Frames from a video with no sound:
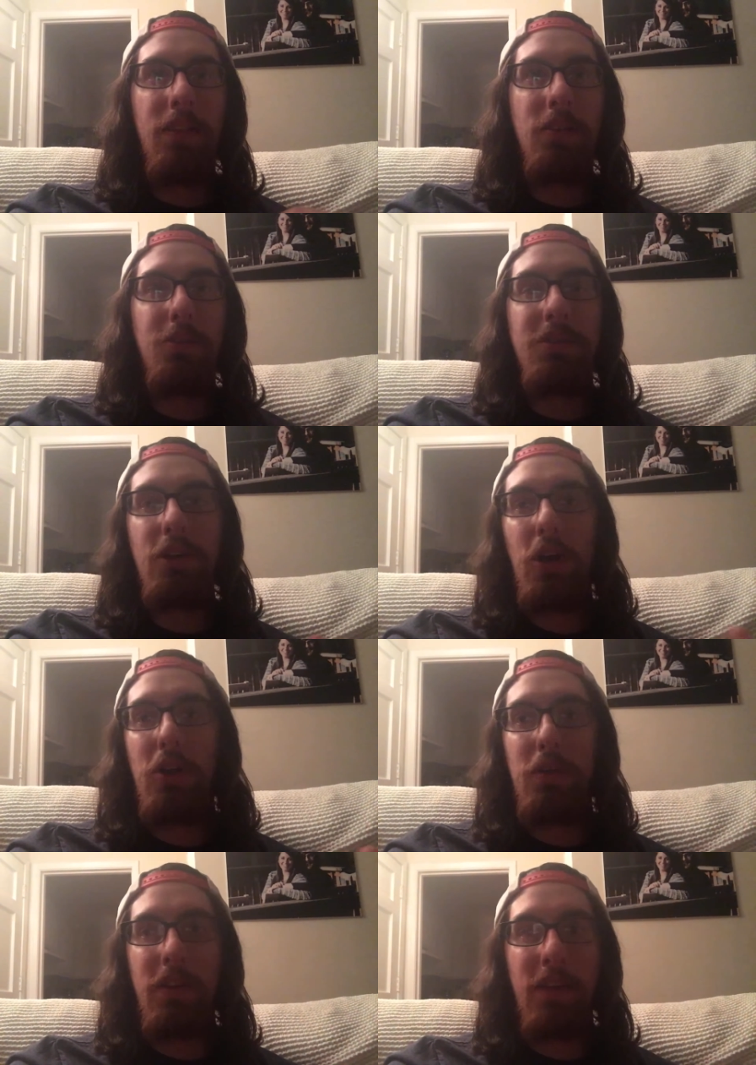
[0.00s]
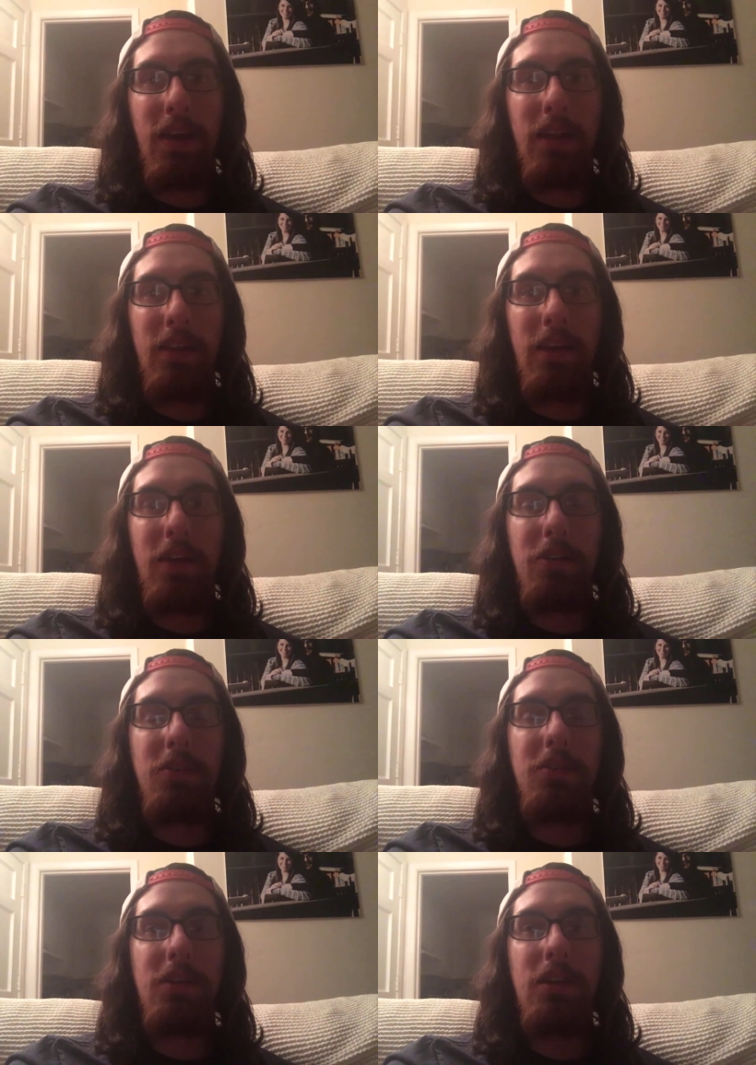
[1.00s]
then you see all around the island now, you
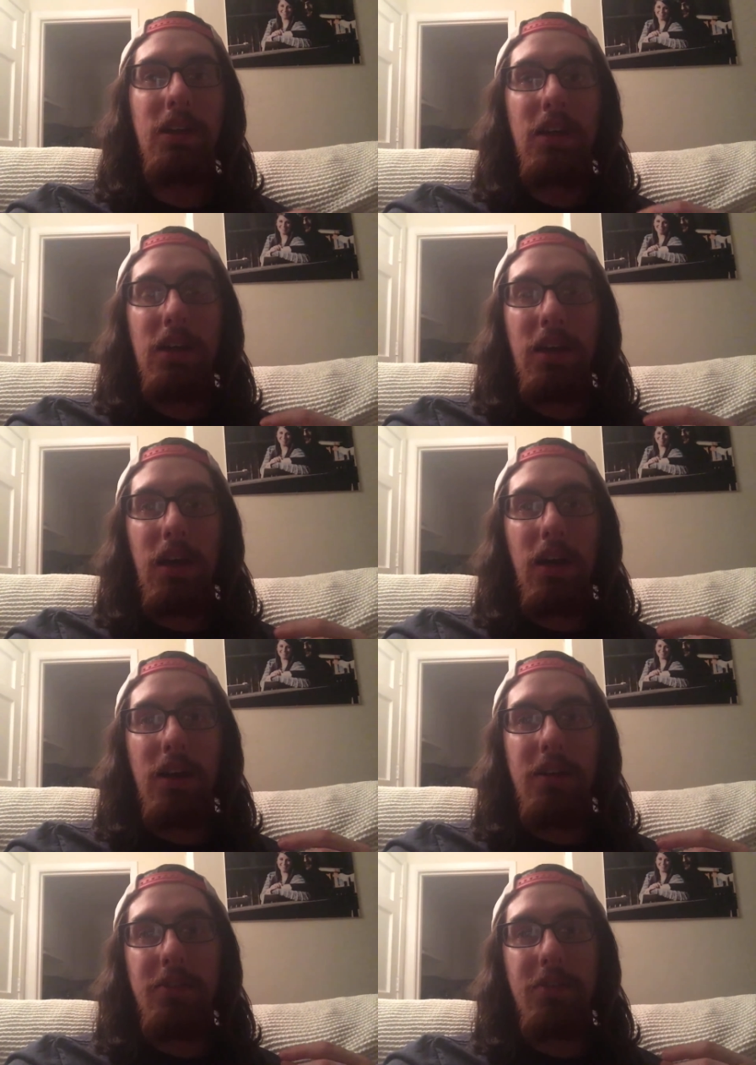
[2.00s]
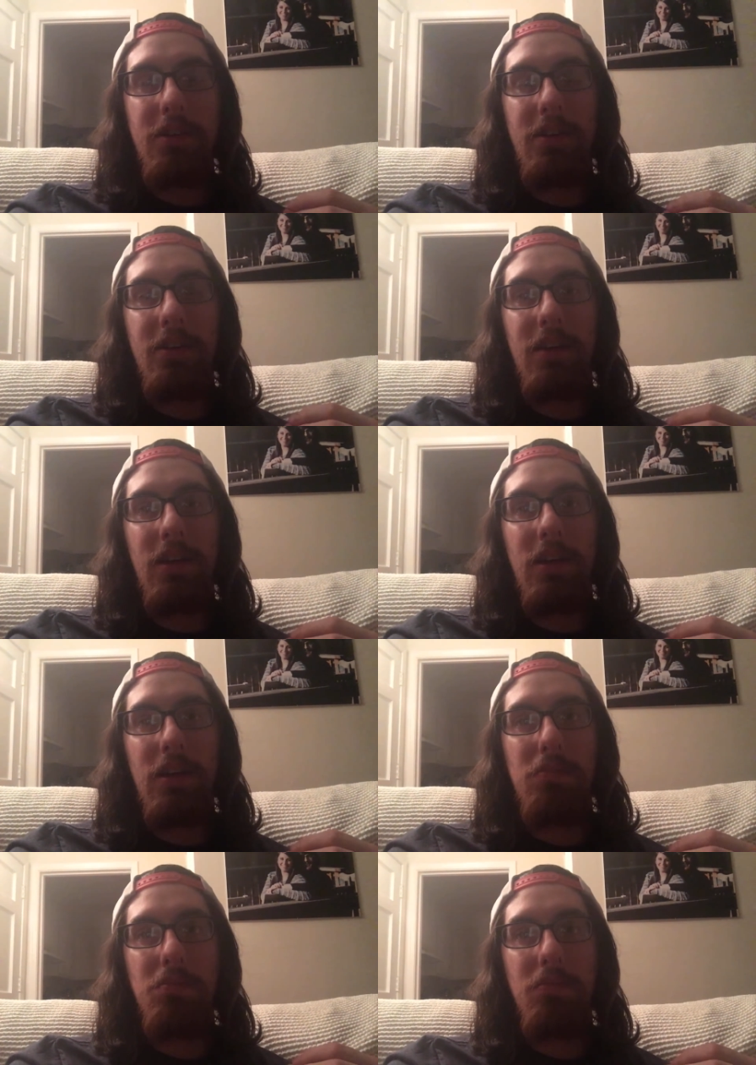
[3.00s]
see different
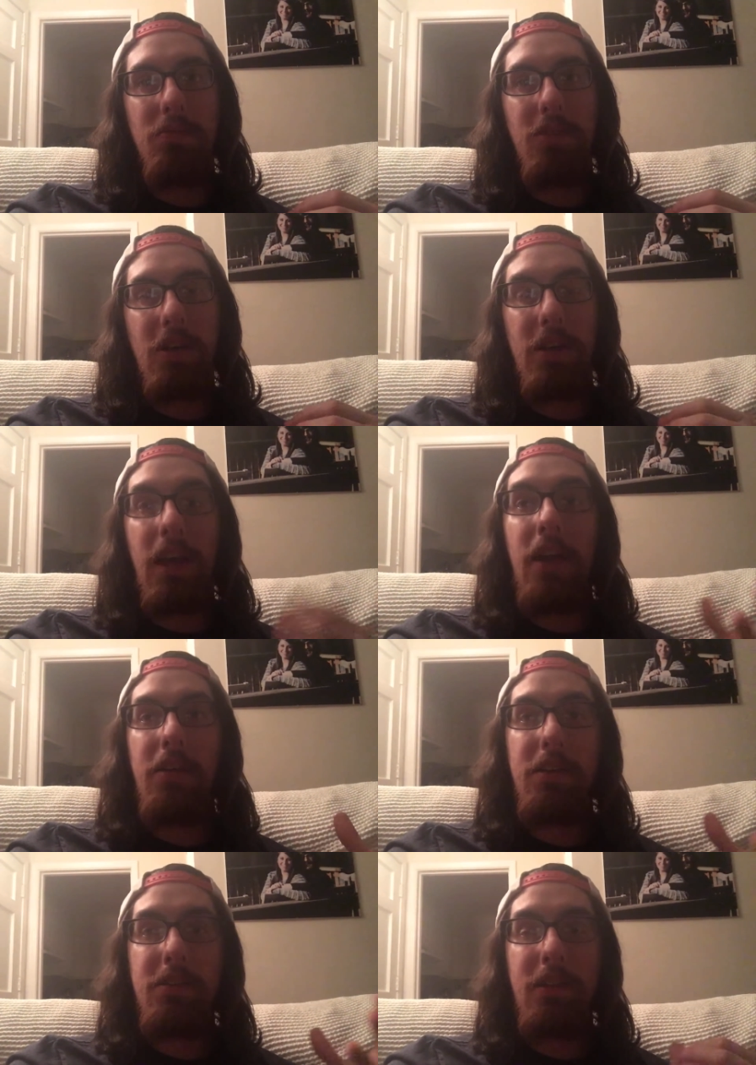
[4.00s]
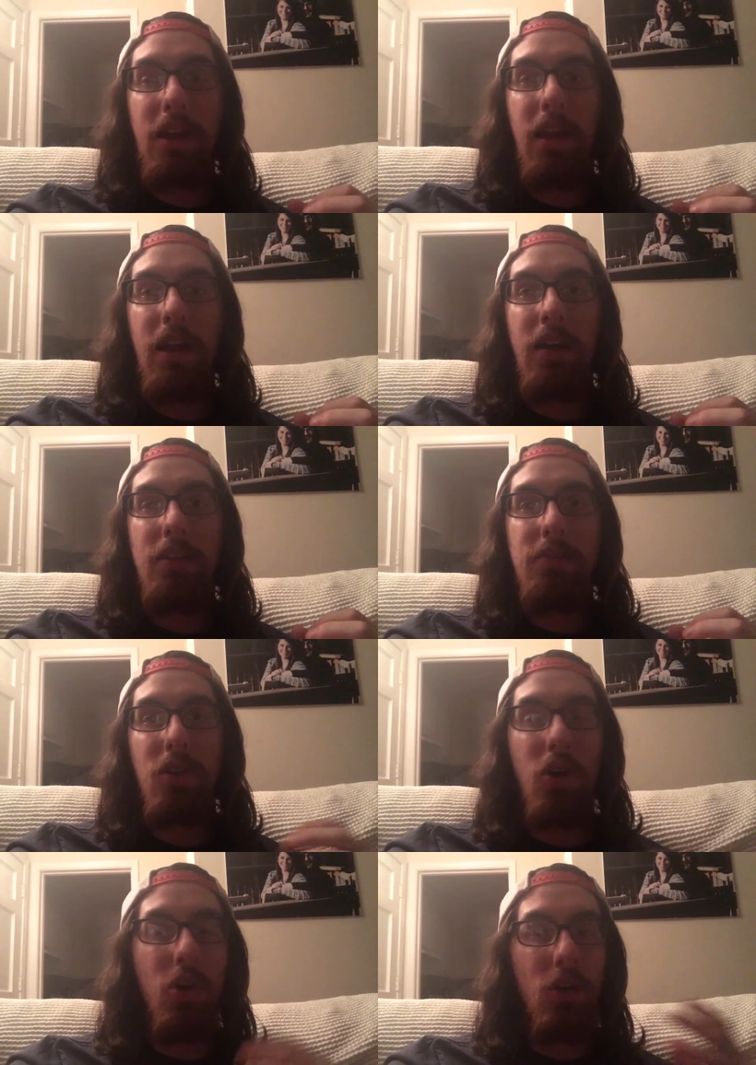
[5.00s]
fucking areas that have
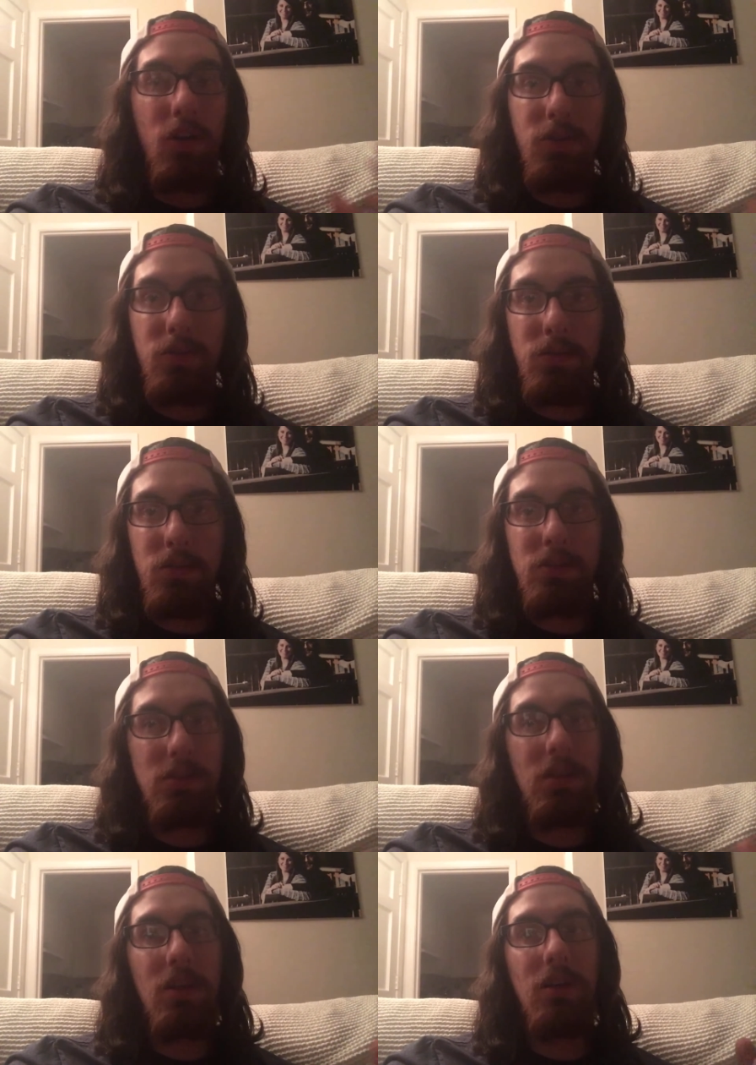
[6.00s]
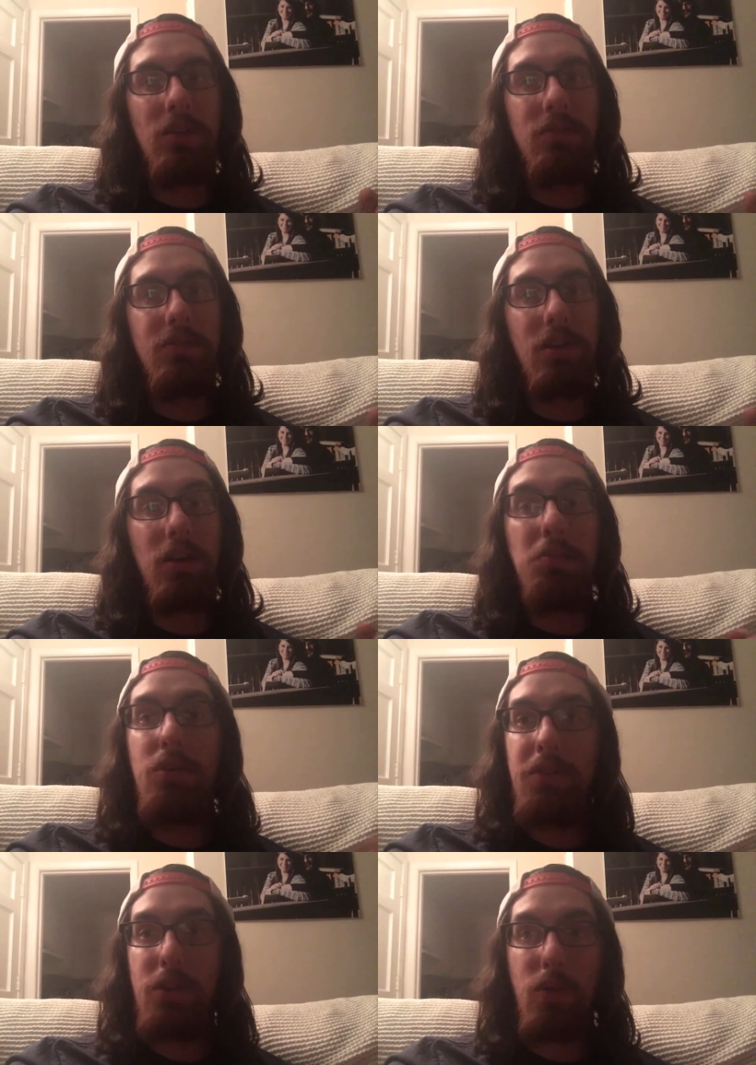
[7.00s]
all sorts of
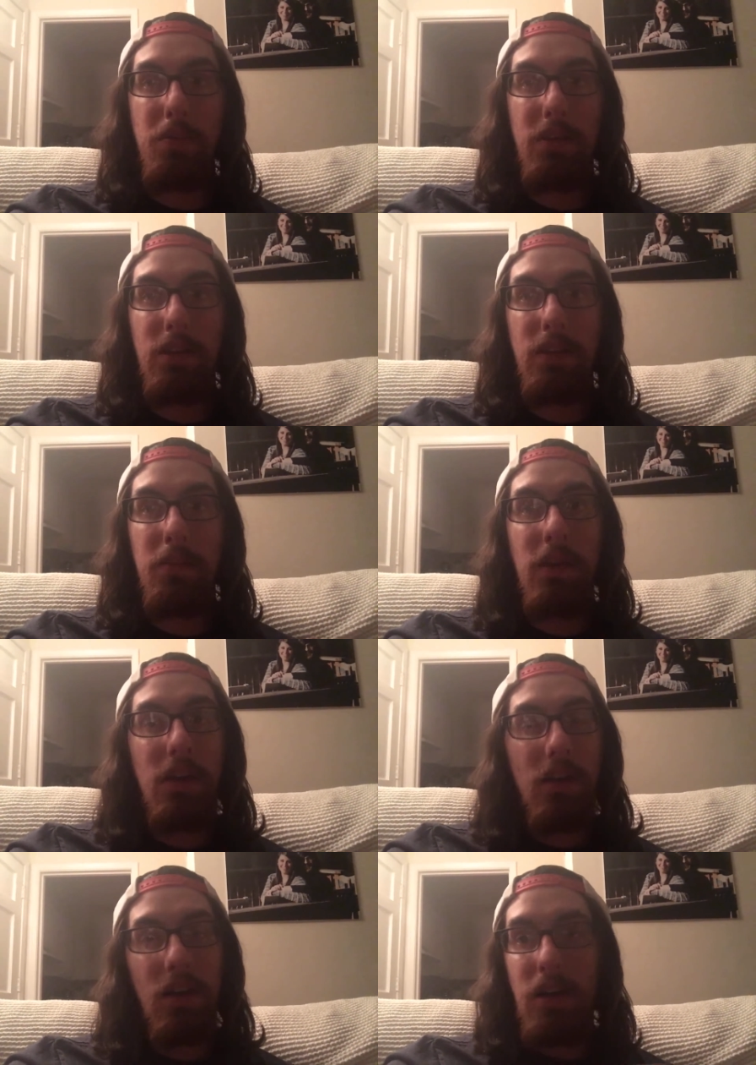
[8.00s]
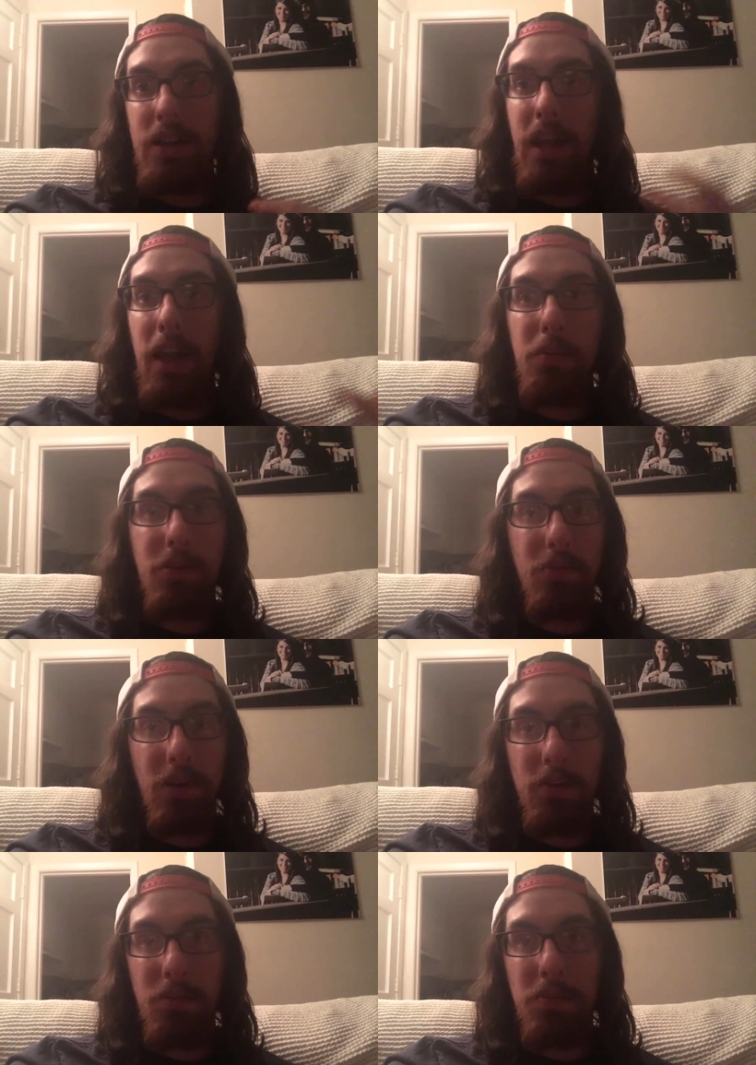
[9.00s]
movie equipment in them. Cameras
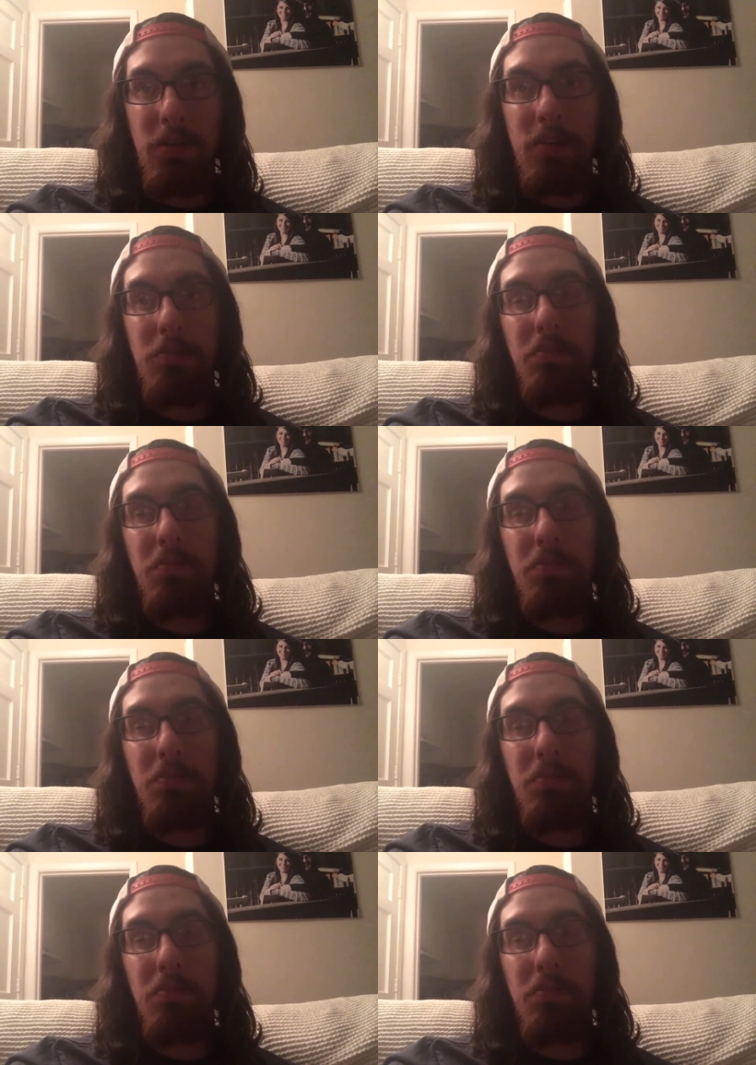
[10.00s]
randomly placed